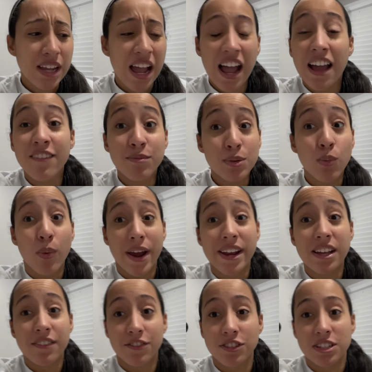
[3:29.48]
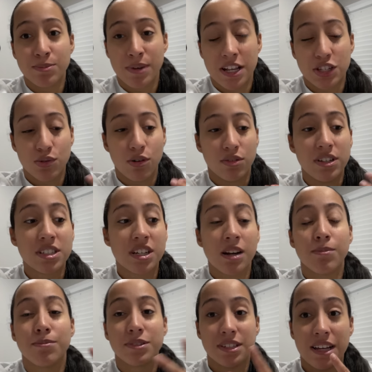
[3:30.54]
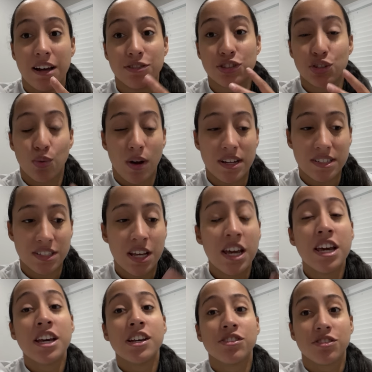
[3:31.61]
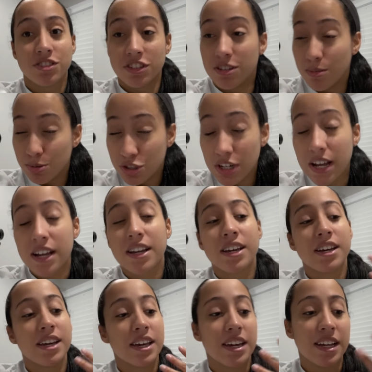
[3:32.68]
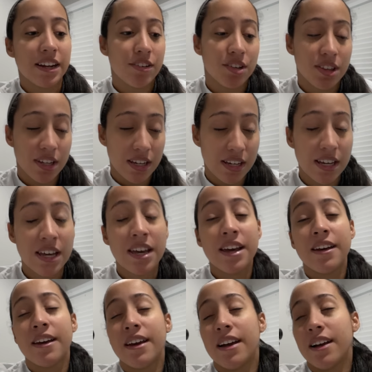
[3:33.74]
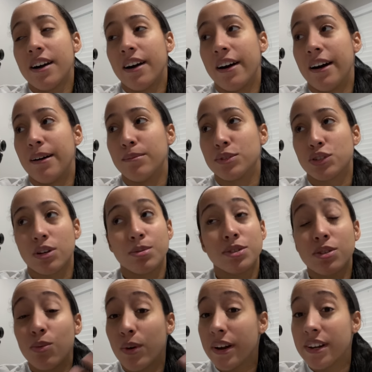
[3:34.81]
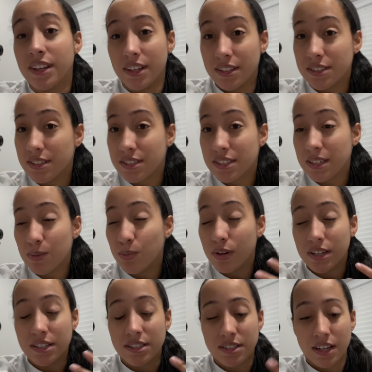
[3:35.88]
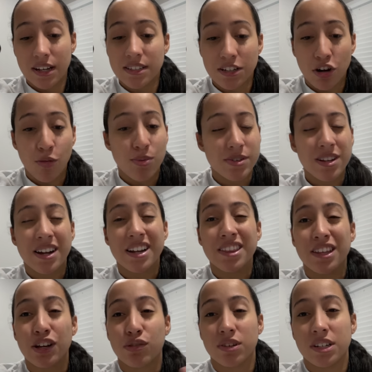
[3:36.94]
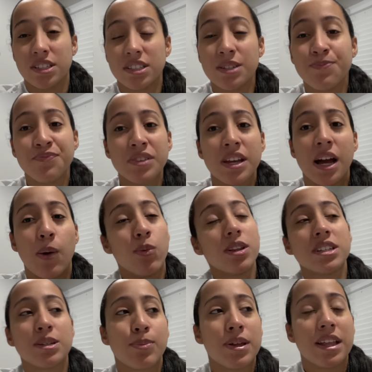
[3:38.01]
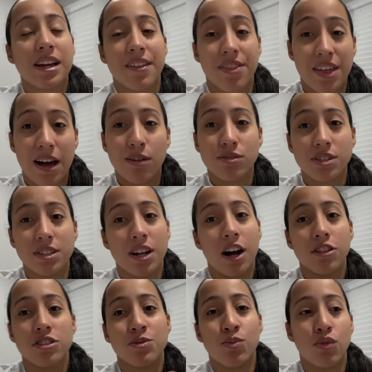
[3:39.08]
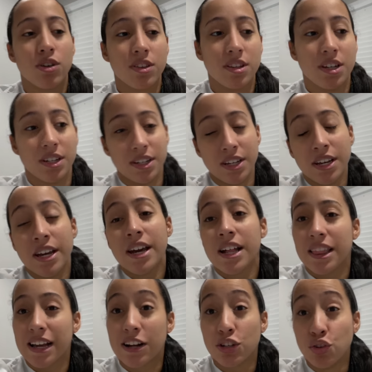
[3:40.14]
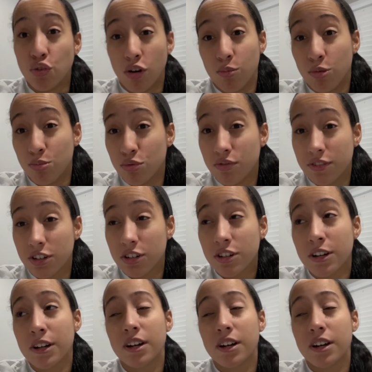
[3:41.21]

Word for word: I've been waiting for this man's quote. He's come to the house twice just to double check and get everything. Um, so I'm still waiting to see what he says. I hope it's not anything crazy. I'm willing to pay like a thousand dollars more than like a normal mover.